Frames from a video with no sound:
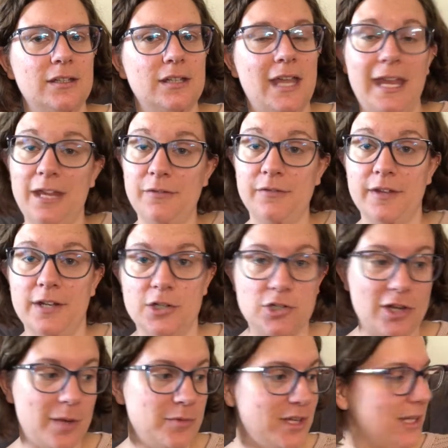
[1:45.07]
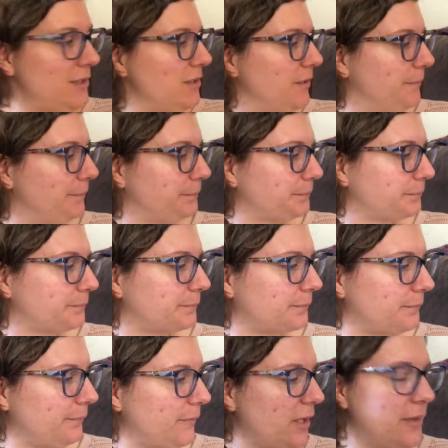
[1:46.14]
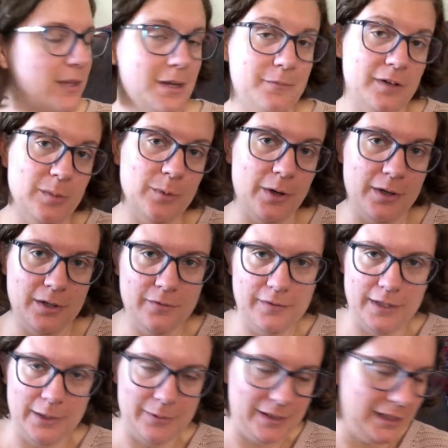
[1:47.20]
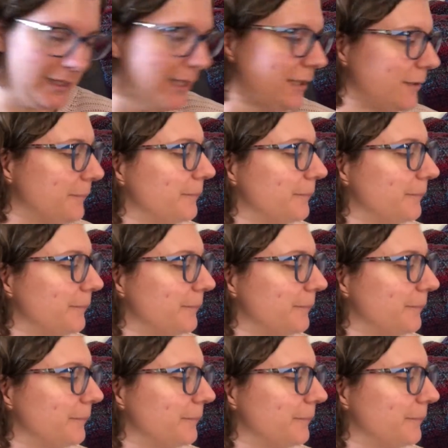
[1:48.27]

a finished object that I'm very proud of and I really like.